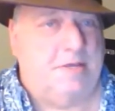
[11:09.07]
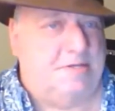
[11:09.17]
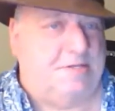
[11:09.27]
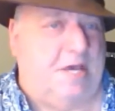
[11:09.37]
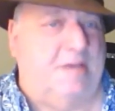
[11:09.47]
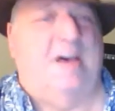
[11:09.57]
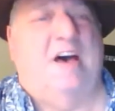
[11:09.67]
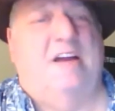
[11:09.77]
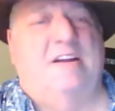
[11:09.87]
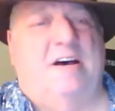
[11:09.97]
things like
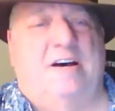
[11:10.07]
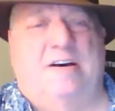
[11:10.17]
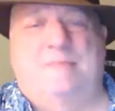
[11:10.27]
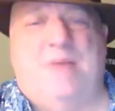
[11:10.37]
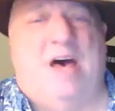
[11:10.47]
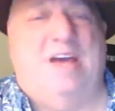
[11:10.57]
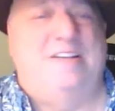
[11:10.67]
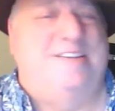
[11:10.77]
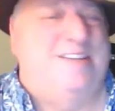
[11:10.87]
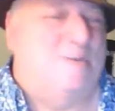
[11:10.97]
that.
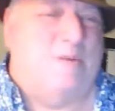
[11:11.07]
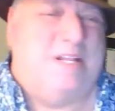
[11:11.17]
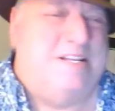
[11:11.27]
I didn't